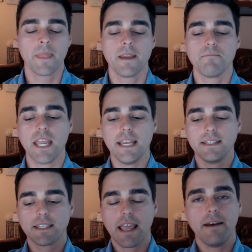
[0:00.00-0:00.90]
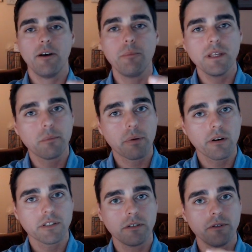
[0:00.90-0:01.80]
It's helping the
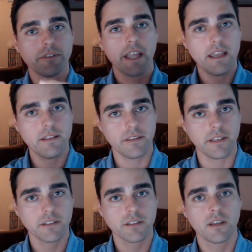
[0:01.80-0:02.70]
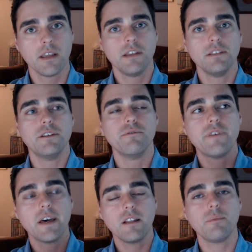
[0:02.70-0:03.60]
person who's atheist
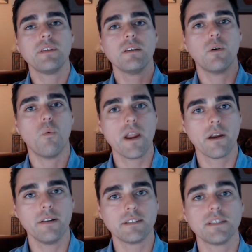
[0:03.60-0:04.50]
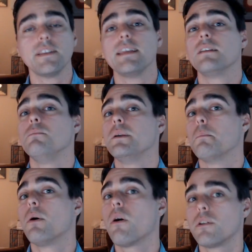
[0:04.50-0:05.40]
develop the awareness that they can be a
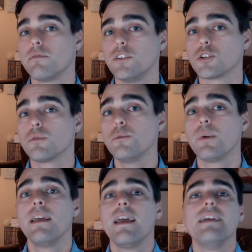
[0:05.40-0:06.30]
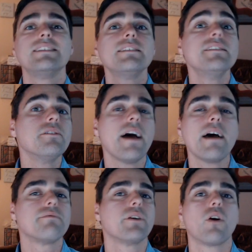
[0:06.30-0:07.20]
part of this group and still have
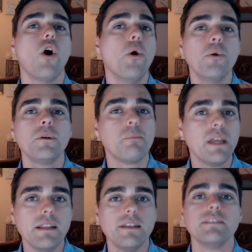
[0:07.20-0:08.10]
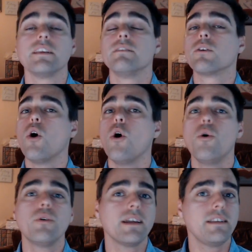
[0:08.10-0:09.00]
their own opinions and their own
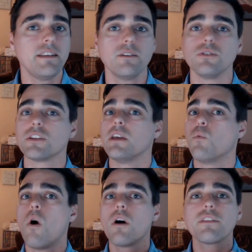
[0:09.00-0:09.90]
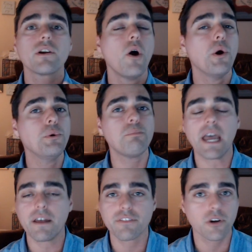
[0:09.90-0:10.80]
ideals and walk their own
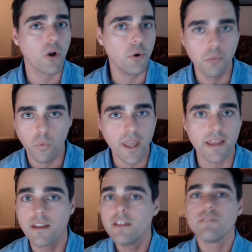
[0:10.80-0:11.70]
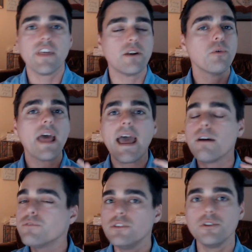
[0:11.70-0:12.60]
path their own way. They don't have
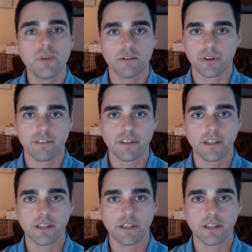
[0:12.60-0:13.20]
to do everything